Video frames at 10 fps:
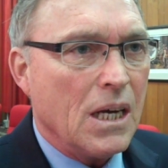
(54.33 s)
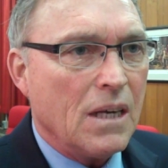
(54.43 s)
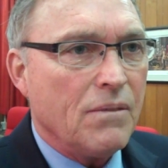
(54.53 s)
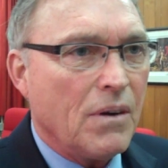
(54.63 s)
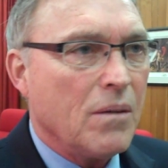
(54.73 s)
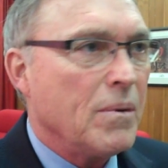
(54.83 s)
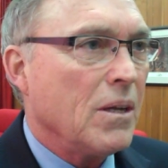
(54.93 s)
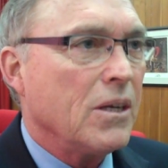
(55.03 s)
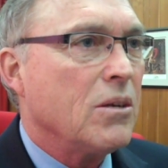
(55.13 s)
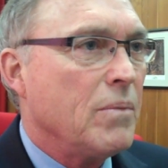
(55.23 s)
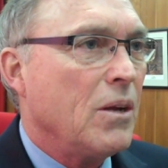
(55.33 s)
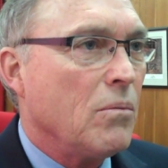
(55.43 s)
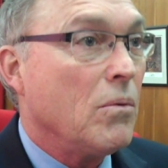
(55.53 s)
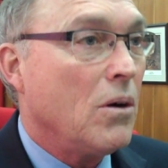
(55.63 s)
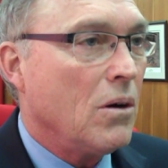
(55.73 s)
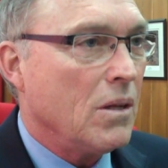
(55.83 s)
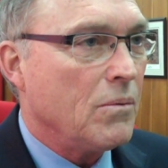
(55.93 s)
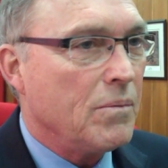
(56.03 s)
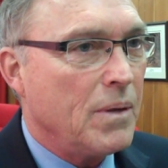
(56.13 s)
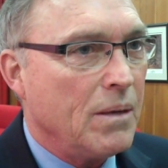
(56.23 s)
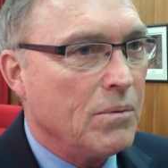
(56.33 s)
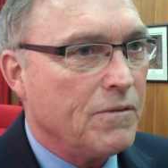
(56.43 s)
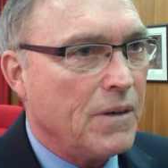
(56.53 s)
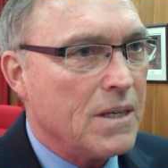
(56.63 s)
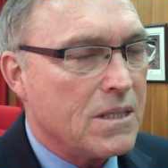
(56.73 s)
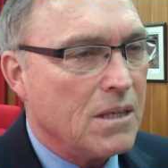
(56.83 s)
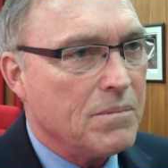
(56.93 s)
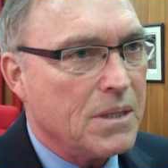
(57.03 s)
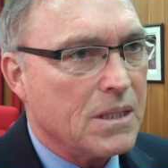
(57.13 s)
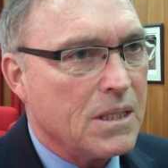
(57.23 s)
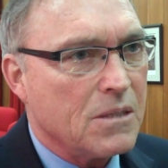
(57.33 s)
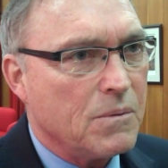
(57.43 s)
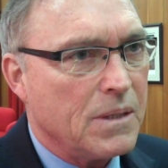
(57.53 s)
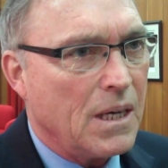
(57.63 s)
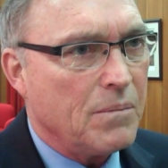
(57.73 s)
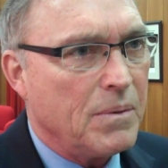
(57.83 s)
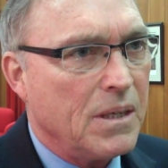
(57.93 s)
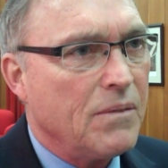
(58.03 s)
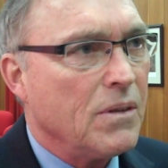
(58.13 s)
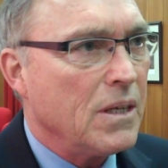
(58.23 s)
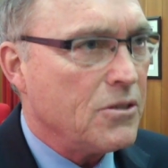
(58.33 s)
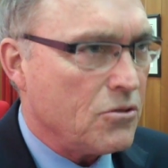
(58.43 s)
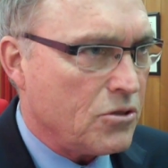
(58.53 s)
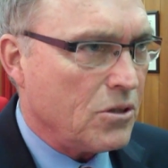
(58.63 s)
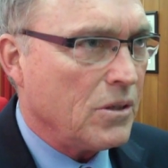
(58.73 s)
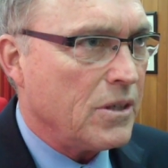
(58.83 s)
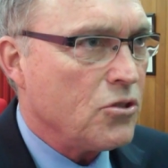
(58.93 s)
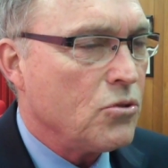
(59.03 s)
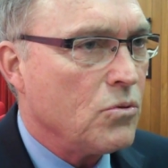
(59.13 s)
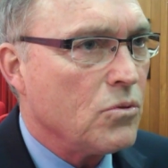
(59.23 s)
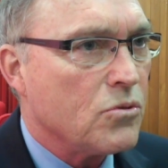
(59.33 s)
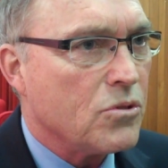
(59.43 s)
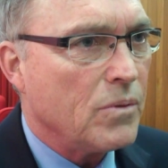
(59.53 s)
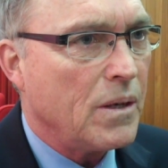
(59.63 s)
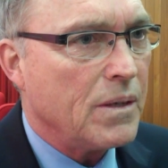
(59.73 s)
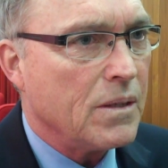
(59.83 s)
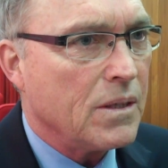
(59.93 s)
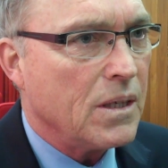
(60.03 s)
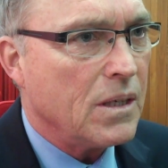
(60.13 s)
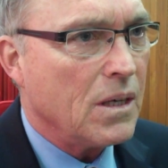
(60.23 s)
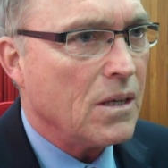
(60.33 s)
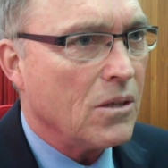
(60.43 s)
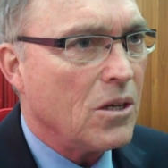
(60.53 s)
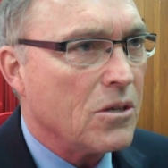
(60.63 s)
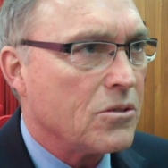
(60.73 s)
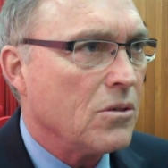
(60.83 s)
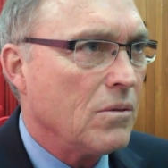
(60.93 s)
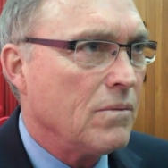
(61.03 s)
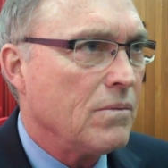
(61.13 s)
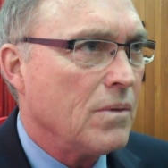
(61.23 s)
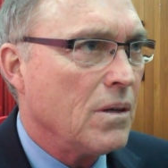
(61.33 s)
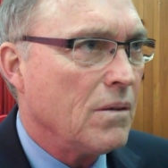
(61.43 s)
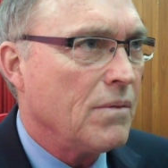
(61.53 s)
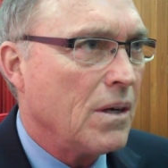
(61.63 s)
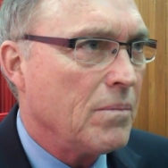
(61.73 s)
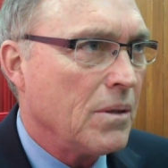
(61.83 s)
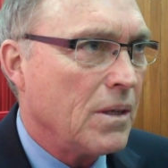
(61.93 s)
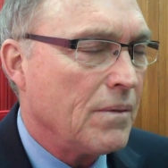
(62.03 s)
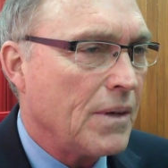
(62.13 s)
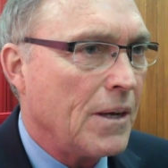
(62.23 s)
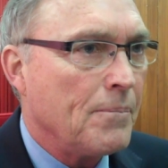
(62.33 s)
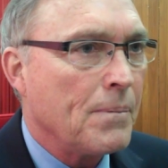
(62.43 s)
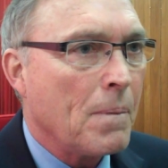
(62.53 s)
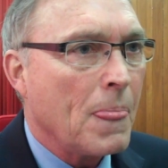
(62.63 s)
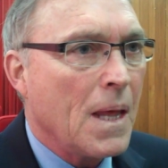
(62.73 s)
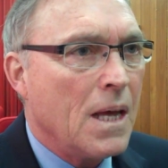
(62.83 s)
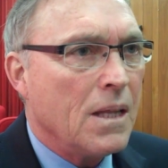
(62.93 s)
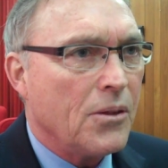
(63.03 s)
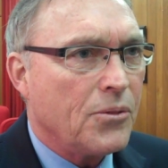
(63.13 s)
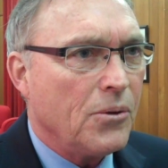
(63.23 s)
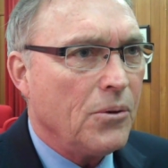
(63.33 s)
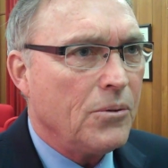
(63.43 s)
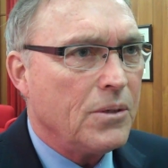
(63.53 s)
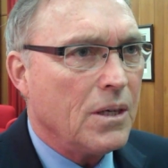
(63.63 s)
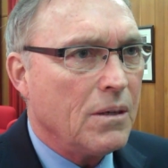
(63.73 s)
environmental incubator mall that we've been able to find some success with that, but nevertheless there's still an issue surrounding the long-term viability of that. The third